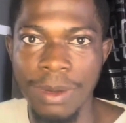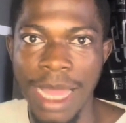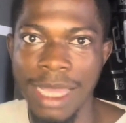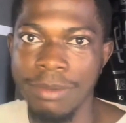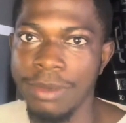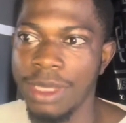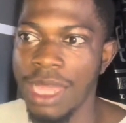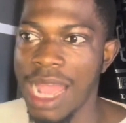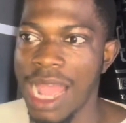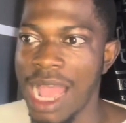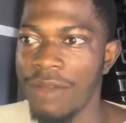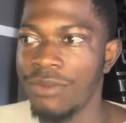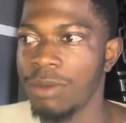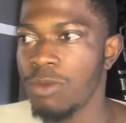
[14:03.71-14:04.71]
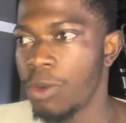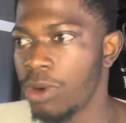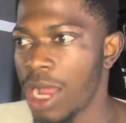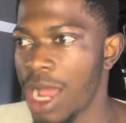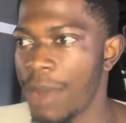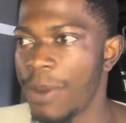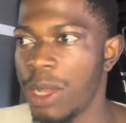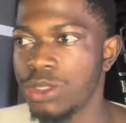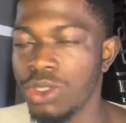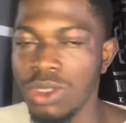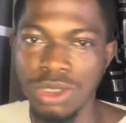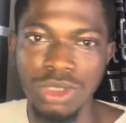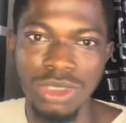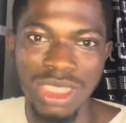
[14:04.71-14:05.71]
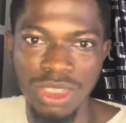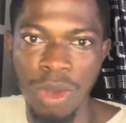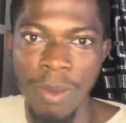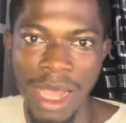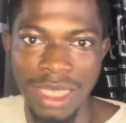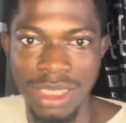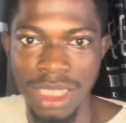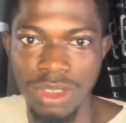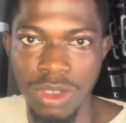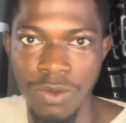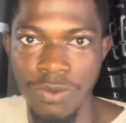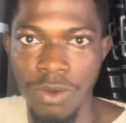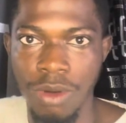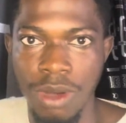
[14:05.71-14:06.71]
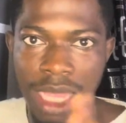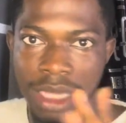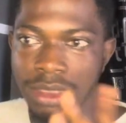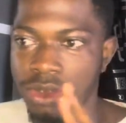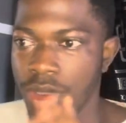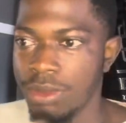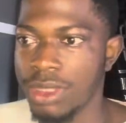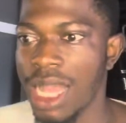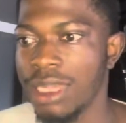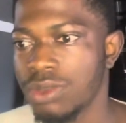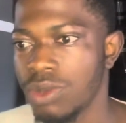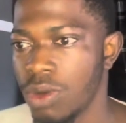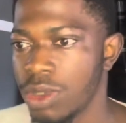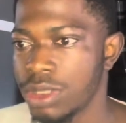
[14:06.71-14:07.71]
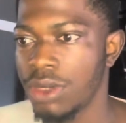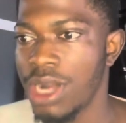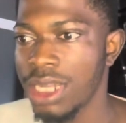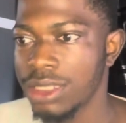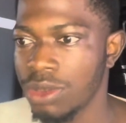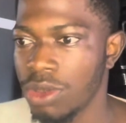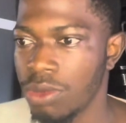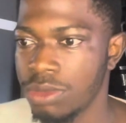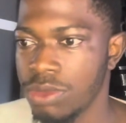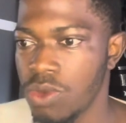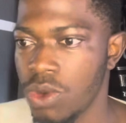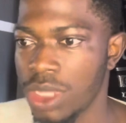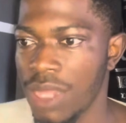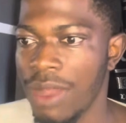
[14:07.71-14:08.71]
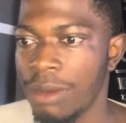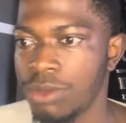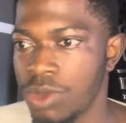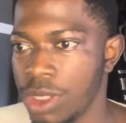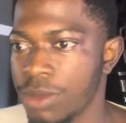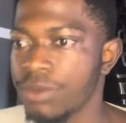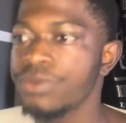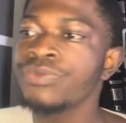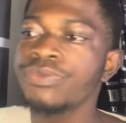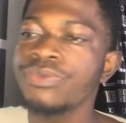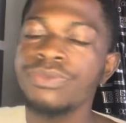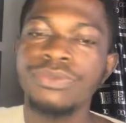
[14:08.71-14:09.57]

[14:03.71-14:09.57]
Like me, I have the mobile app. I also use this on my extension for like some tasks or interacting on whatever I'm doing.